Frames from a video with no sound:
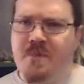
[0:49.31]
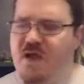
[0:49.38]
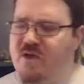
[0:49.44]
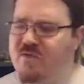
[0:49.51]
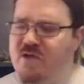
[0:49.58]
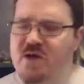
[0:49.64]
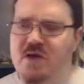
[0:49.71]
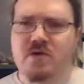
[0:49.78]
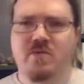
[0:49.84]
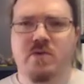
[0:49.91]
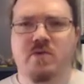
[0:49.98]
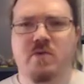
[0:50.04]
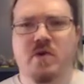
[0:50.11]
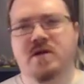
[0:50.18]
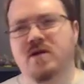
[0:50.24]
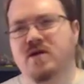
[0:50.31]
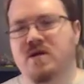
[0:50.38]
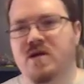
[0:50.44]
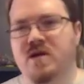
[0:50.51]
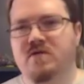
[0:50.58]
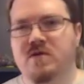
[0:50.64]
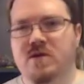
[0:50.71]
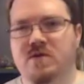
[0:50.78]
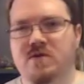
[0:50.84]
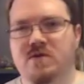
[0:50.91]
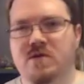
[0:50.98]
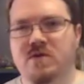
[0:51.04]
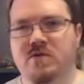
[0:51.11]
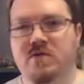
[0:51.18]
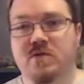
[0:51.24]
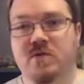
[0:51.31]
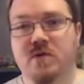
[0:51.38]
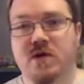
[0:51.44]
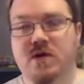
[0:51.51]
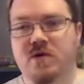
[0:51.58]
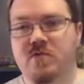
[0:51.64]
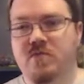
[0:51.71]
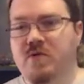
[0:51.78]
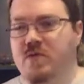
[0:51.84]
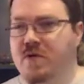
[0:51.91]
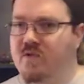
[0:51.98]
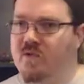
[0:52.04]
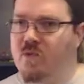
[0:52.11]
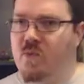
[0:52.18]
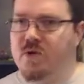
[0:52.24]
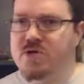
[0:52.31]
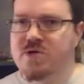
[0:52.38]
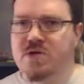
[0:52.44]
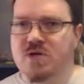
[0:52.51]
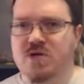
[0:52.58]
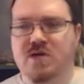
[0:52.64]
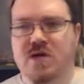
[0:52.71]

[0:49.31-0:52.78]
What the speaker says: I think it could be run in an evening or two, so it could be run as a one-shot,